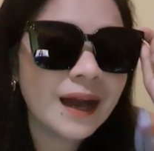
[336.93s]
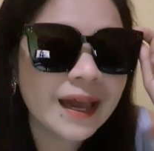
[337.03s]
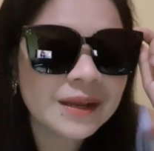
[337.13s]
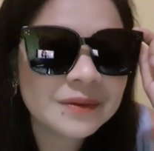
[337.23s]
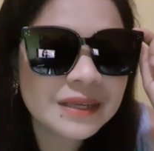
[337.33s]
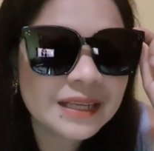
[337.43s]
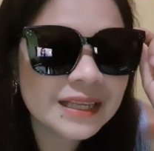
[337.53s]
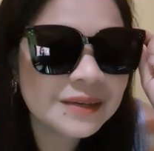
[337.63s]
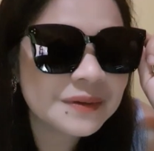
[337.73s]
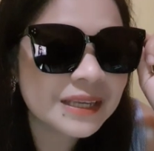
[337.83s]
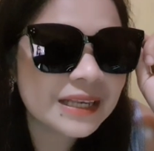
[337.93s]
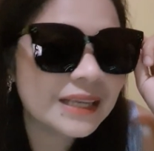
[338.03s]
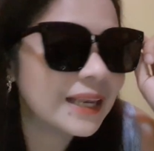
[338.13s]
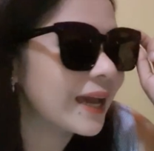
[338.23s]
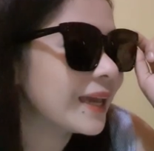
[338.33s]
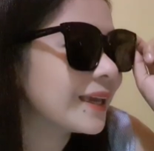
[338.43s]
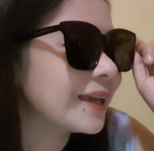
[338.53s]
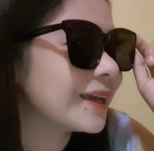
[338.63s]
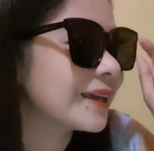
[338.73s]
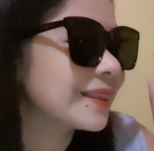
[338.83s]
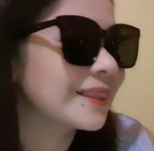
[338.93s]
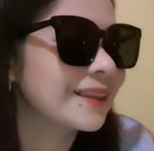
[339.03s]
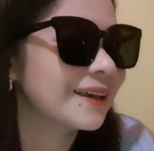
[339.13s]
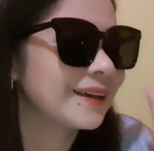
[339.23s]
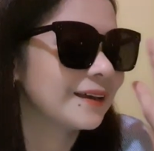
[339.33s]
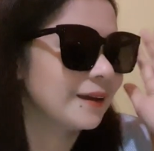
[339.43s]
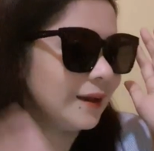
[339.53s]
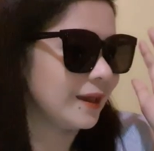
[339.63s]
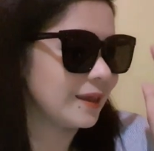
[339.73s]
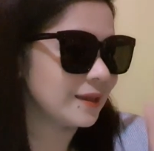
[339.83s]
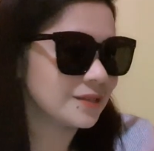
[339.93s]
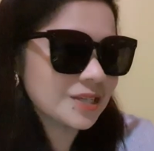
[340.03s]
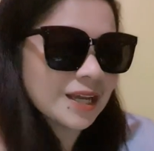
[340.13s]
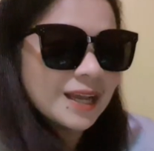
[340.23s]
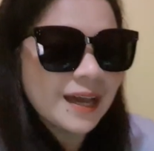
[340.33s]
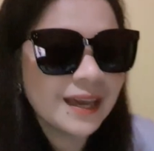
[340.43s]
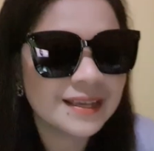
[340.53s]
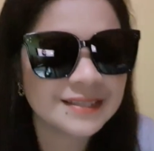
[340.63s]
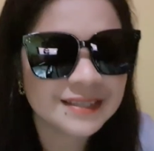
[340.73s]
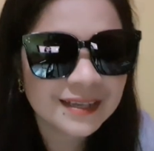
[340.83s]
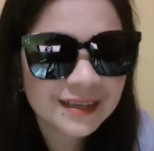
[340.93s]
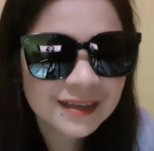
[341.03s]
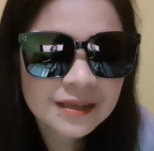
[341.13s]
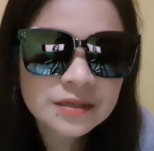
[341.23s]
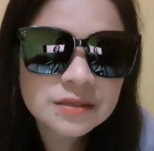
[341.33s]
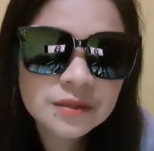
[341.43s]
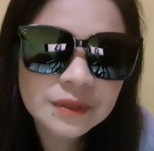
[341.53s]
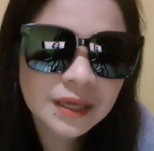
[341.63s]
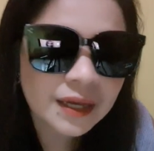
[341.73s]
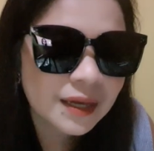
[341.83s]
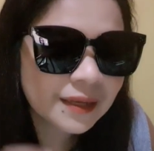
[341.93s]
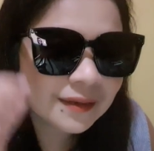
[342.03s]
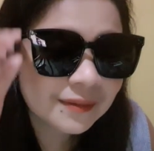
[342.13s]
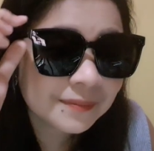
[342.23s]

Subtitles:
I really, really like it. I love it, guys. So, yan.